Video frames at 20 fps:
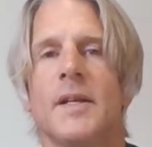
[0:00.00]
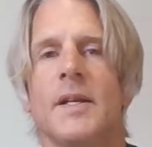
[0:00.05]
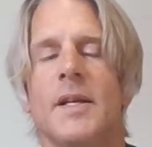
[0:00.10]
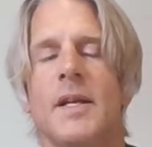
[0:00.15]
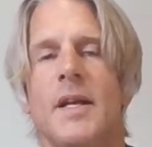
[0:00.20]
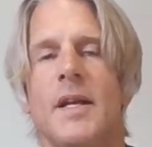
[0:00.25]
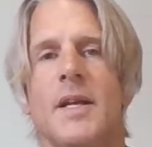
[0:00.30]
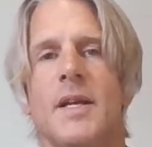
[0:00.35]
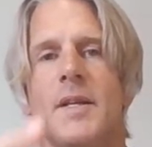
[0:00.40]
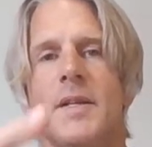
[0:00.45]

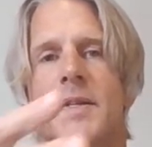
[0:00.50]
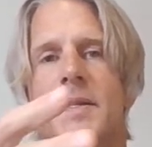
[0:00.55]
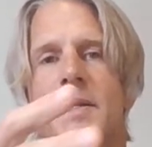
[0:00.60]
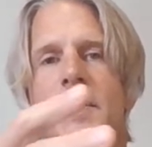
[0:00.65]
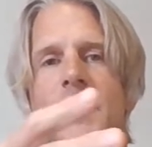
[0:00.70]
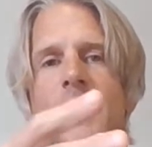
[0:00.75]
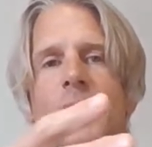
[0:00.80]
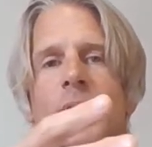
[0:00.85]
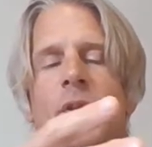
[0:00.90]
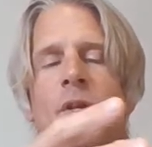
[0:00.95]

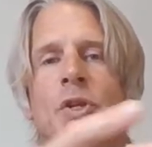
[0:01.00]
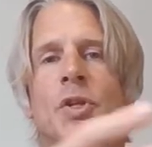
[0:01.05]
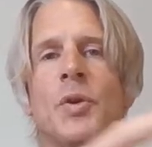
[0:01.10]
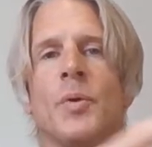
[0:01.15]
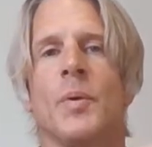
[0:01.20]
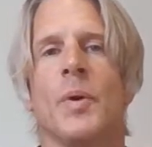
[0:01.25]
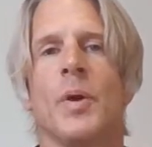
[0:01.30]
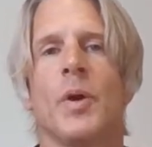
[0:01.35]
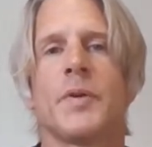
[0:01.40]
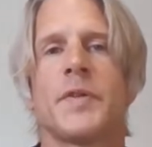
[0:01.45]
is the
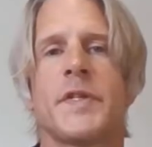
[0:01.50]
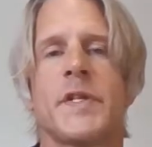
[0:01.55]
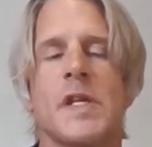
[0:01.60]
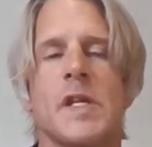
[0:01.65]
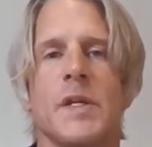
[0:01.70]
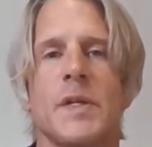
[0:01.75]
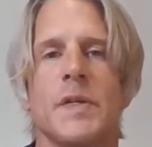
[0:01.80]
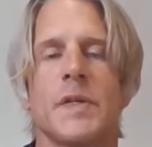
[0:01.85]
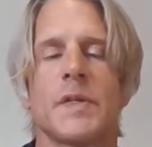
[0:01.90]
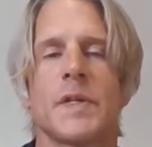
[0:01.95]

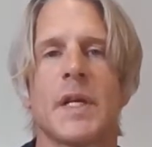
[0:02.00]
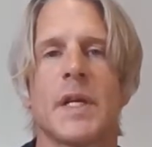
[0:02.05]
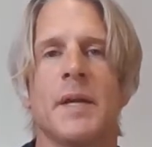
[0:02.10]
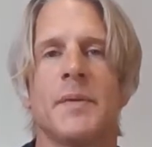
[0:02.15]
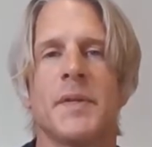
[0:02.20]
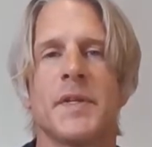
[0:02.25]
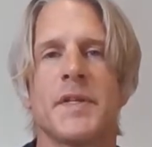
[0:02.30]
neuroses and the